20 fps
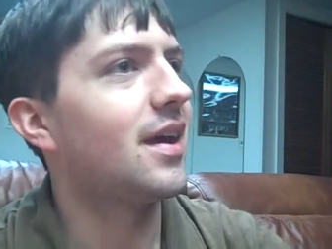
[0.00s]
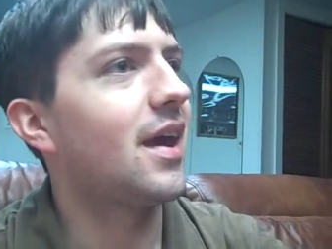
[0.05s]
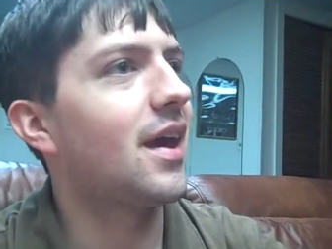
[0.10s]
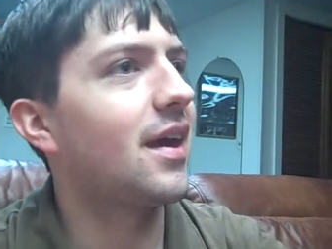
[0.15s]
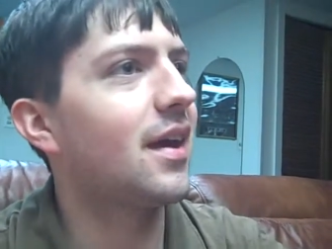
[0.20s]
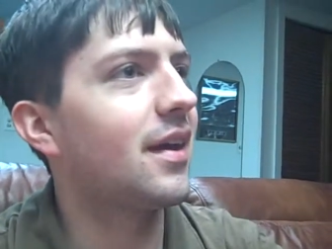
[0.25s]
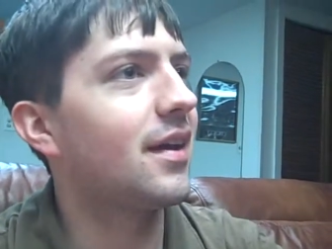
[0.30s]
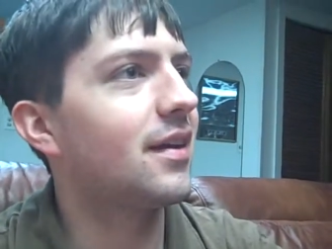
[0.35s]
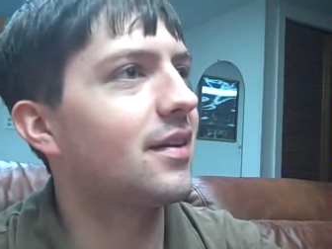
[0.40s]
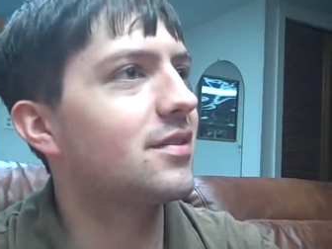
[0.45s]

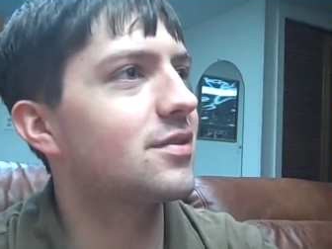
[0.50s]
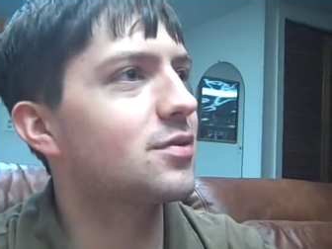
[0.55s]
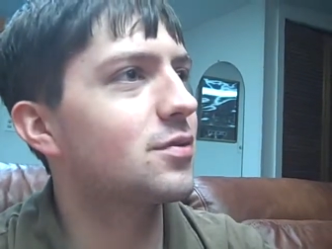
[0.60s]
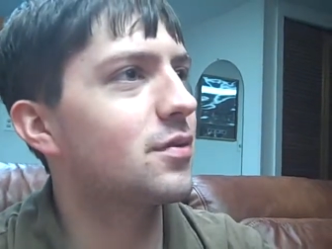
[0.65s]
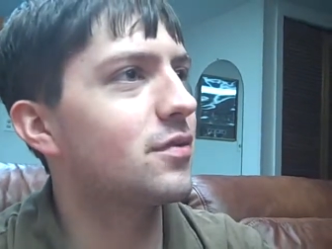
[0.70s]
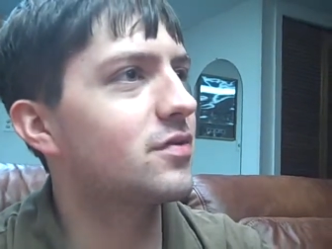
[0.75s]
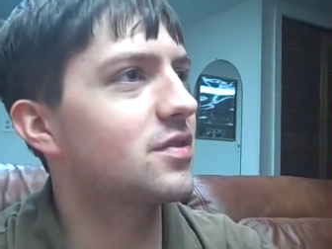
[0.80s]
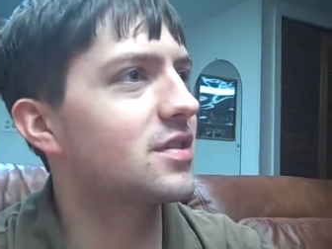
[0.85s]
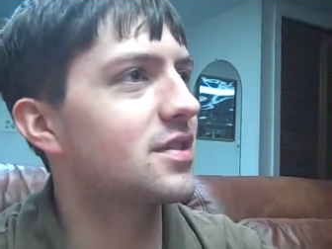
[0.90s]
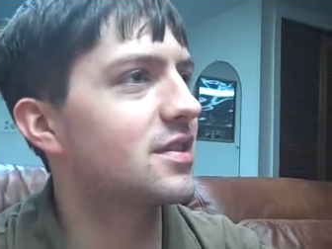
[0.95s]
uh,
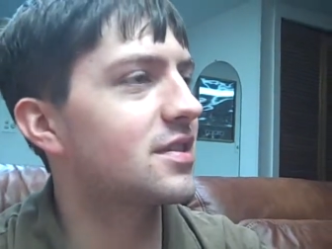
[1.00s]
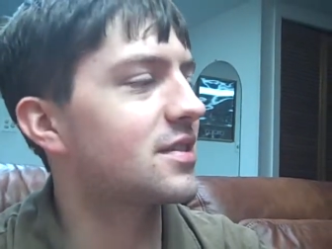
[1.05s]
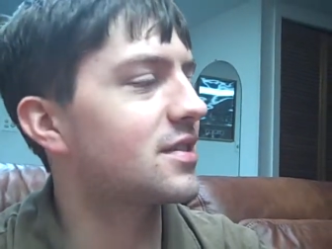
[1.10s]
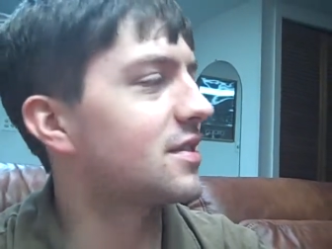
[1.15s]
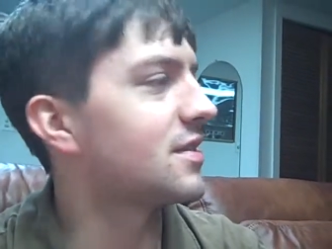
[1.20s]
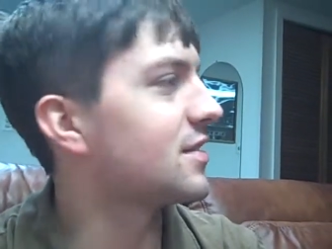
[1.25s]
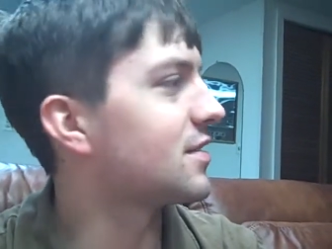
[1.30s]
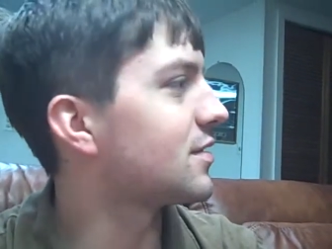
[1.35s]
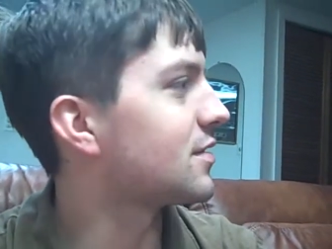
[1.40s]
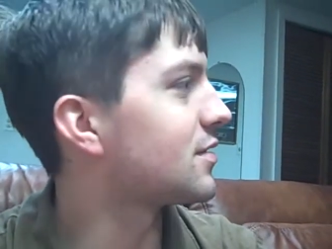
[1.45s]
sort of just as,
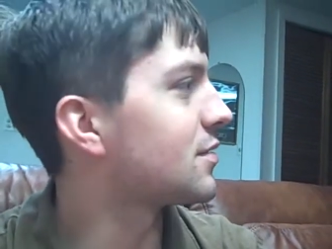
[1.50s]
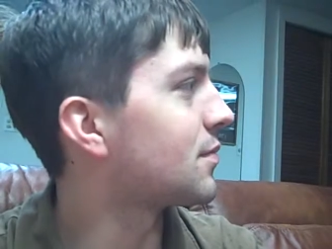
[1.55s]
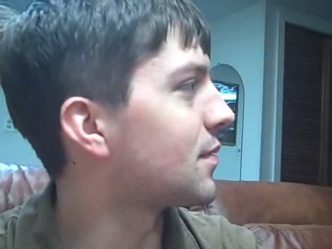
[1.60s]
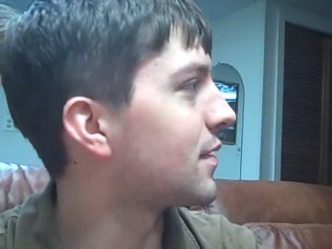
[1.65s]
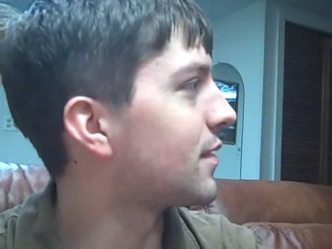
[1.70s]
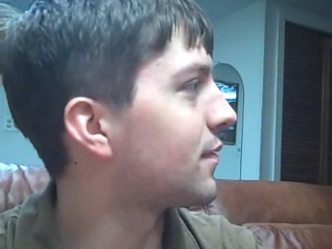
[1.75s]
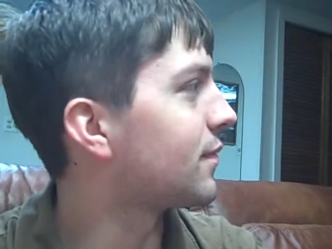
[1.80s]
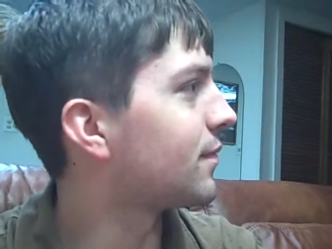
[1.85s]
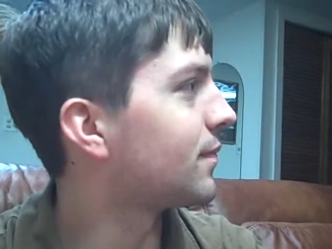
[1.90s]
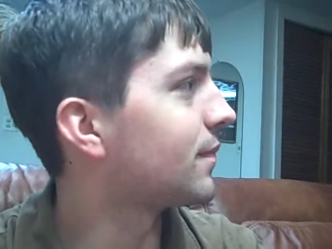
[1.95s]
as, as, a
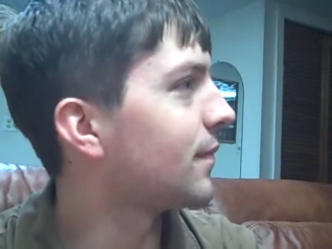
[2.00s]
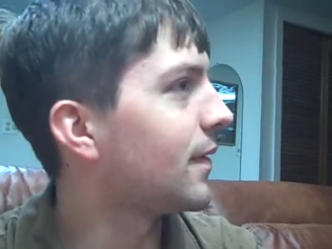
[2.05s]
way of,